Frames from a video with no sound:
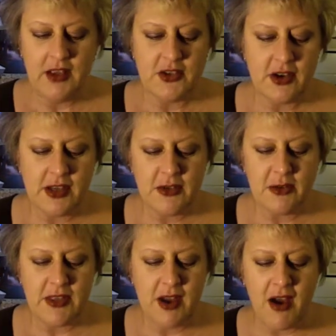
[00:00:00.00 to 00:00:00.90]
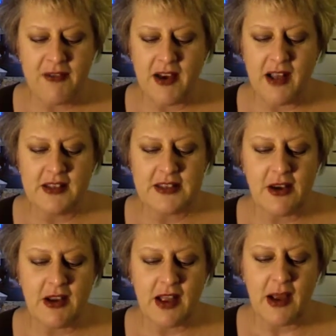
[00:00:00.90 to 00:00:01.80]
Turning toward the offer, Ella
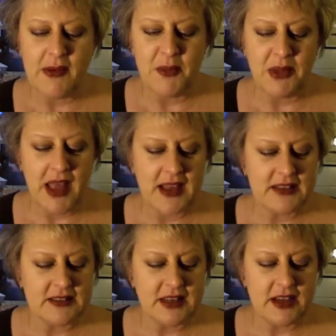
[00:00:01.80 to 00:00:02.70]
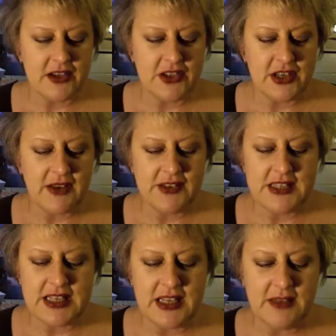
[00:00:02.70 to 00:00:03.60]
saw a guy with the blackest hair she'd ever
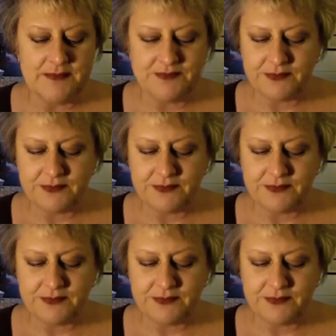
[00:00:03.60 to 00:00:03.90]
seen,